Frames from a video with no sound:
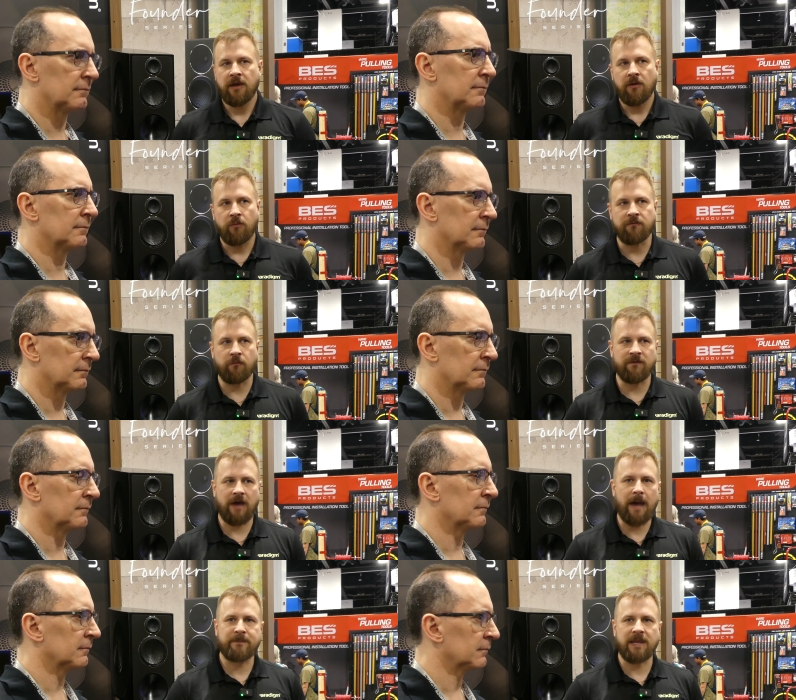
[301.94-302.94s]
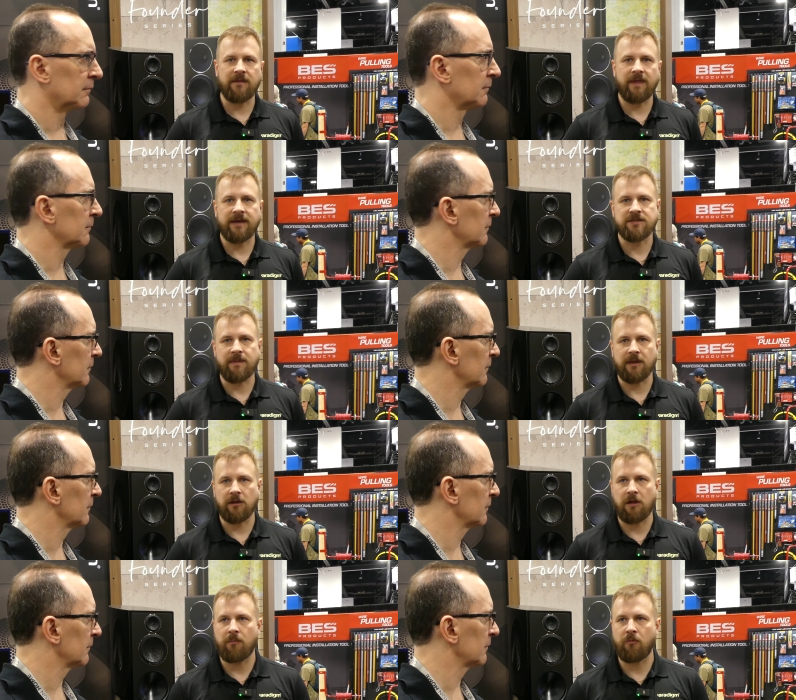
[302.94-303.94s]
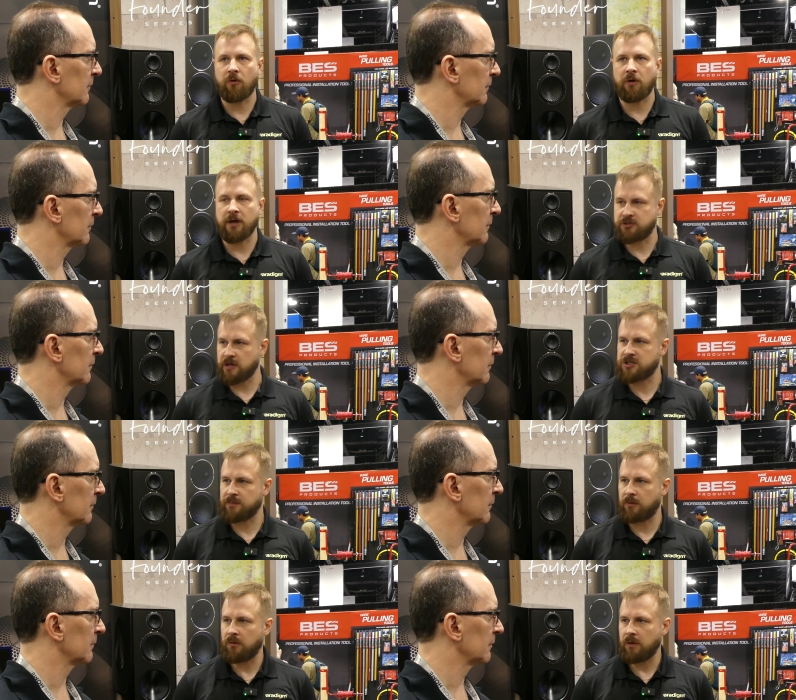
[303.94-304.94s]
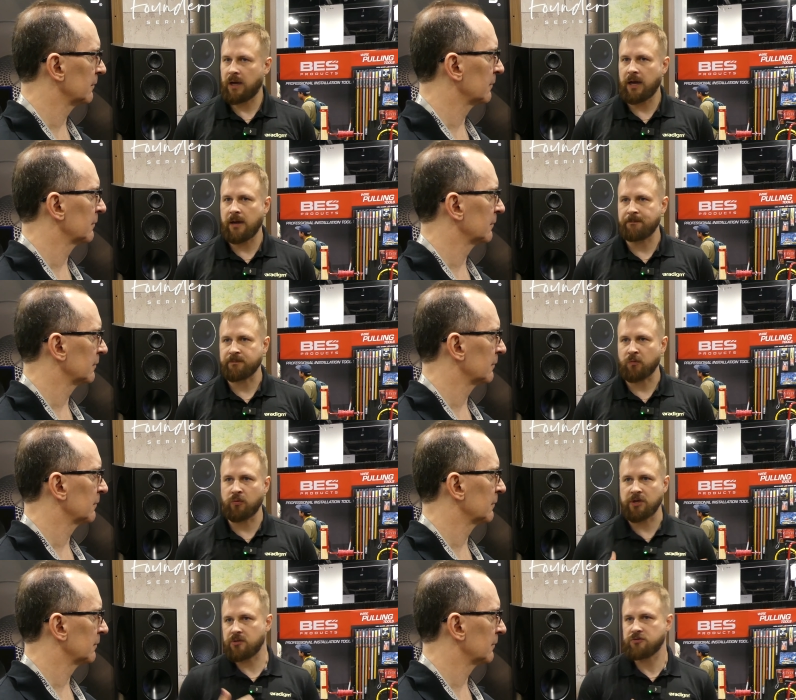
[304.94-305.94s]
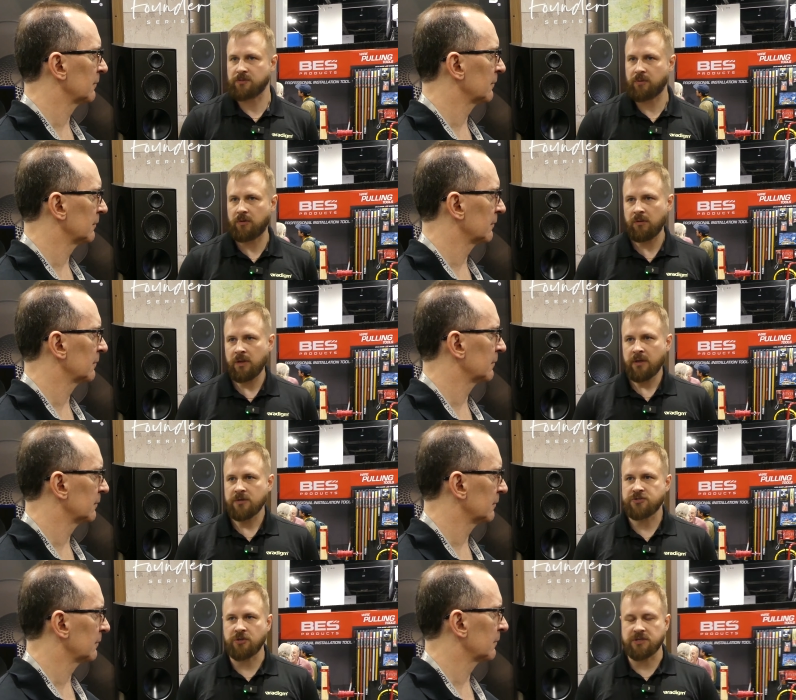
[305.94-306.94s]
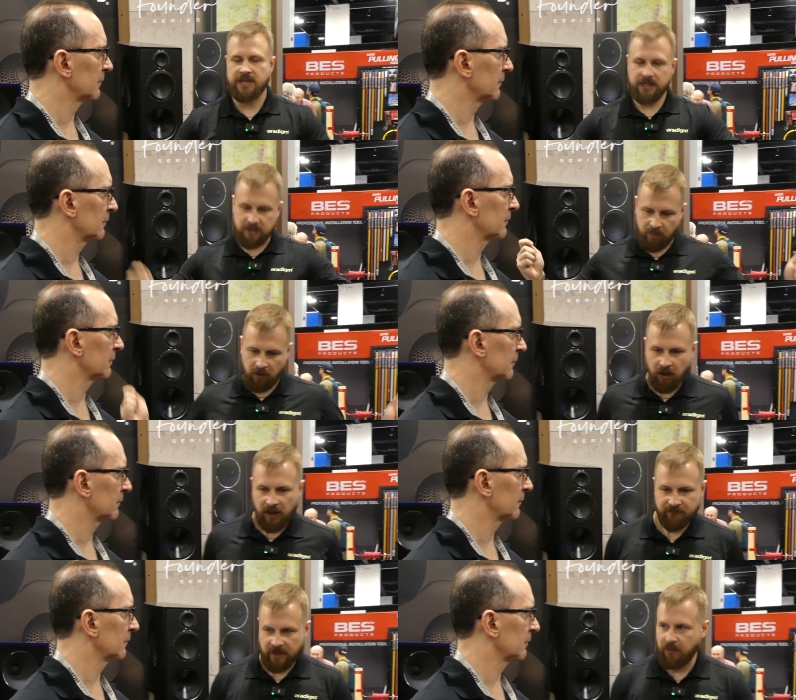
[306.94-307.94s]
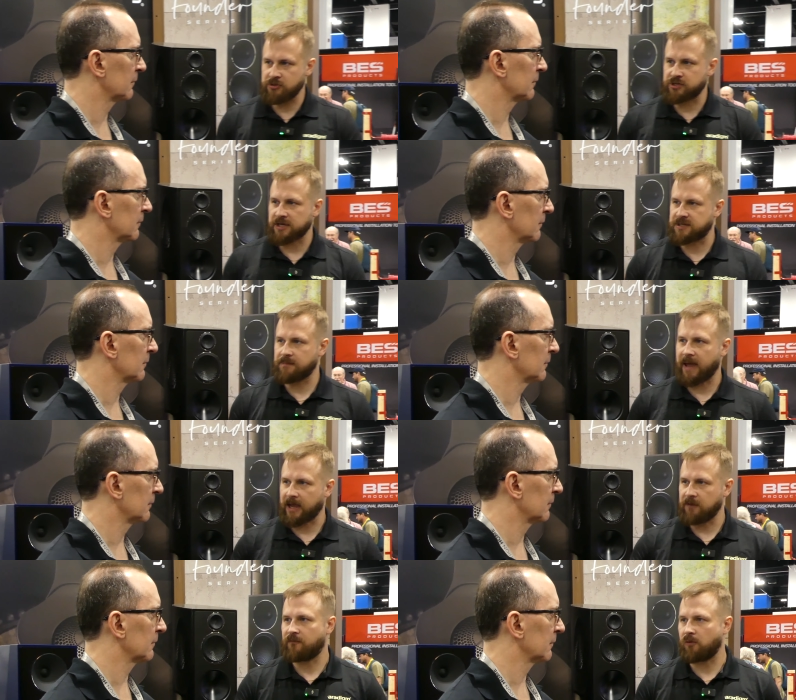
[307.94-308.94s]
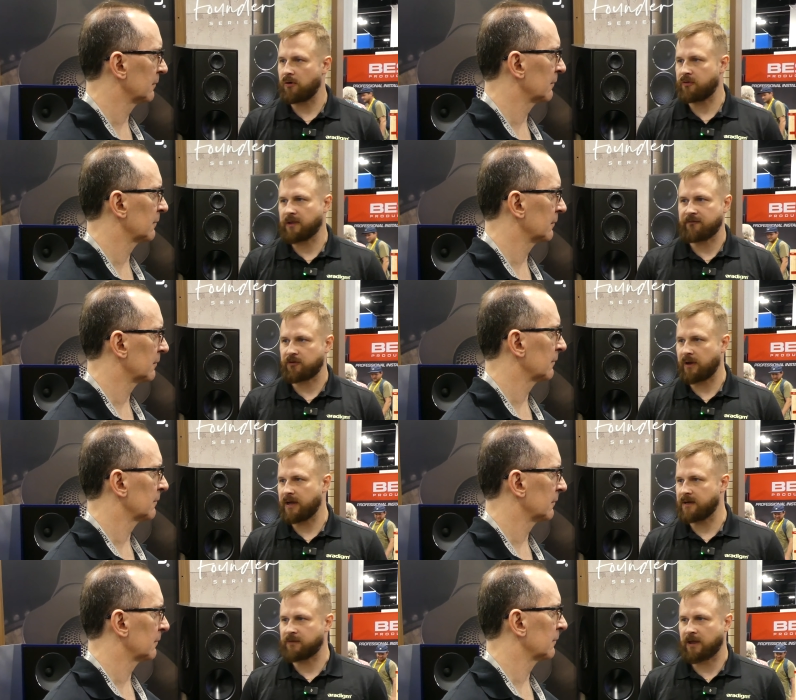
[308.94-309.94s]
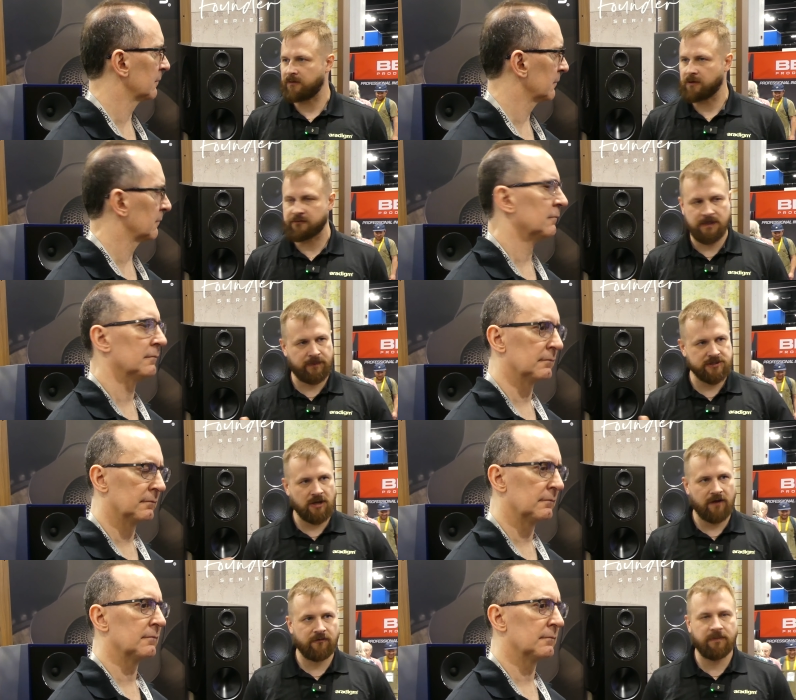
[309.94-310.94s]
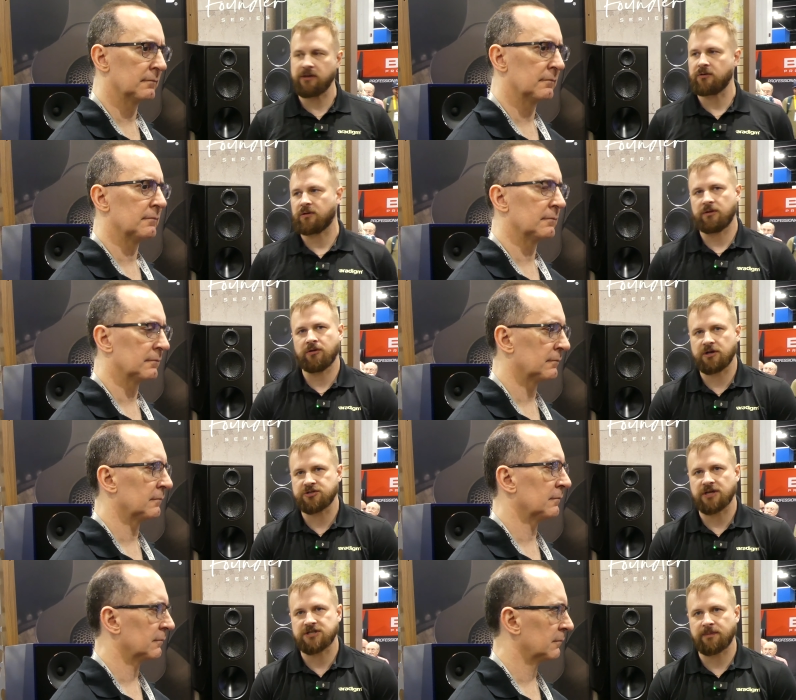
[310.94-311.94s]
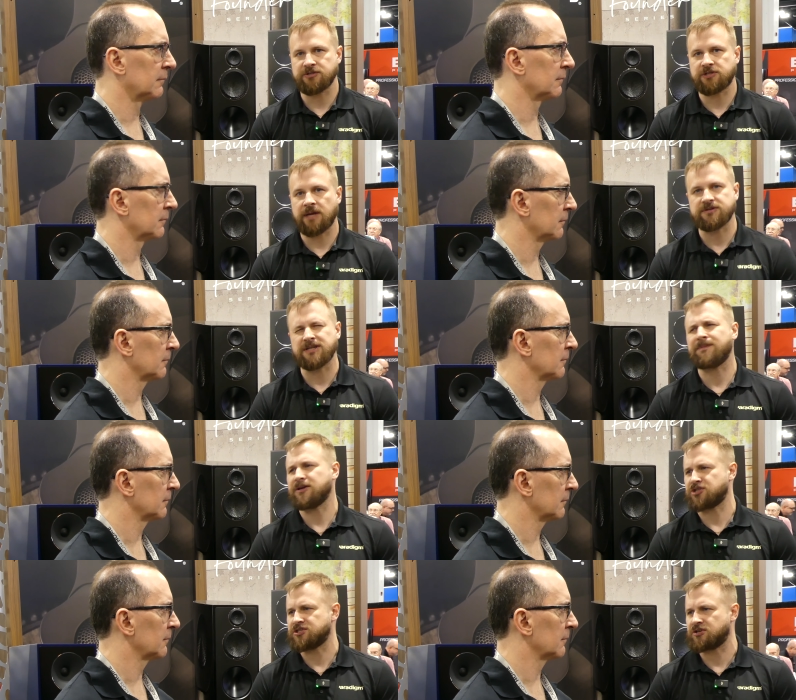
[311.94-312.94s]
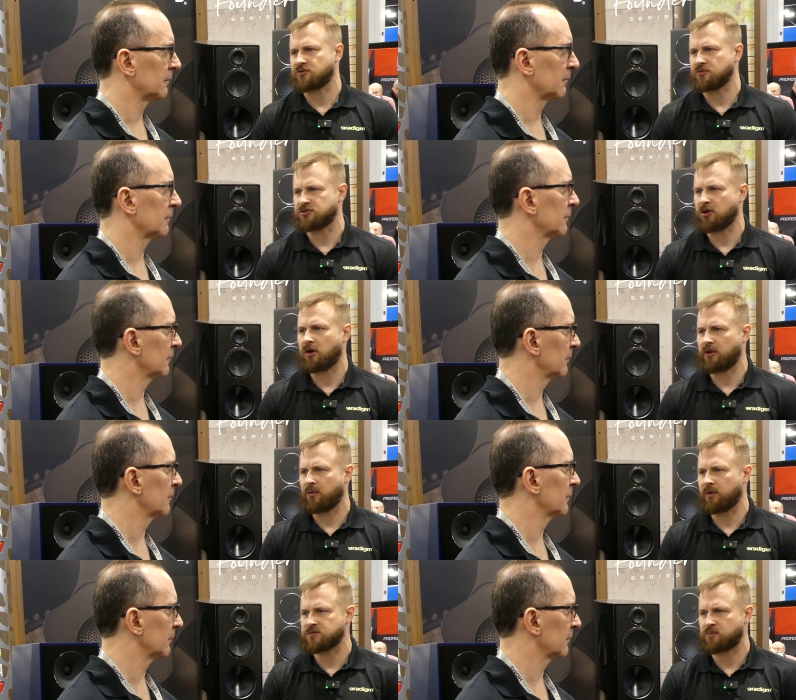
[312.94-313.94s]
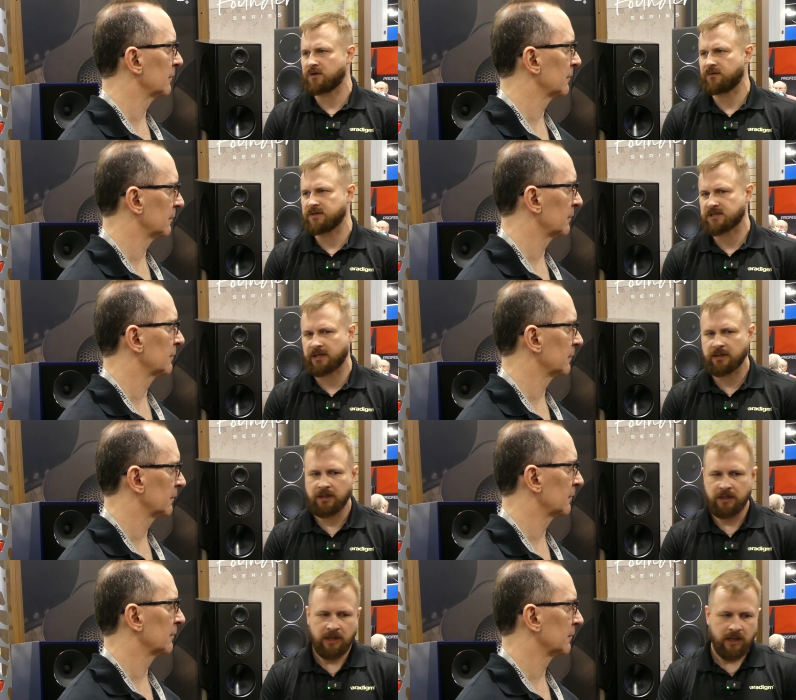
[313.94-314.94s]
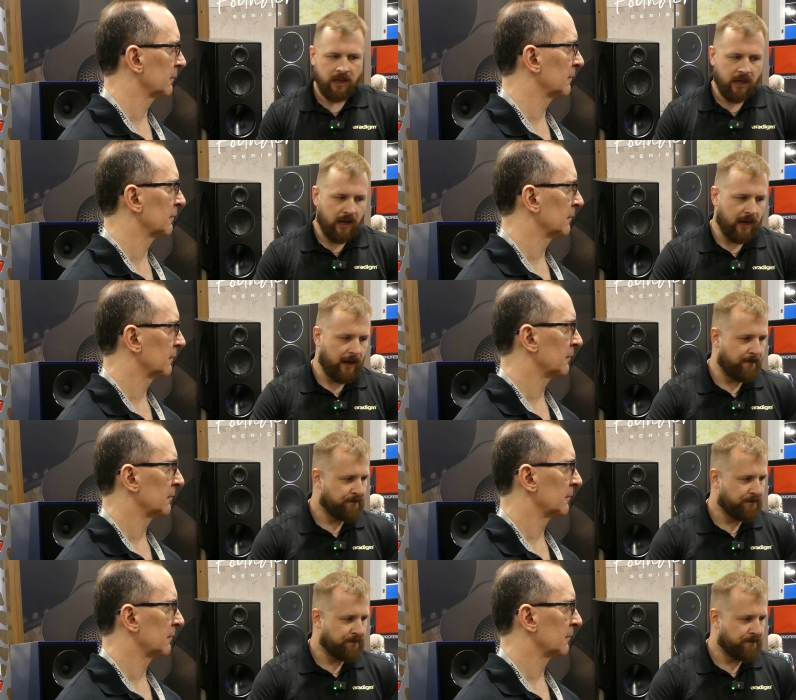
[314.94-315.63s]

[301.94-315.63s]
Speaker 1: We've, we've updated that to make it a lot more adjustable, um, reusable. So you can take the bar off now, adjust it back and forth, left to right. If you, you know if something's off a bit, you can you can adjust it a bunch of times, and it's much easier to install than it was previously. Um,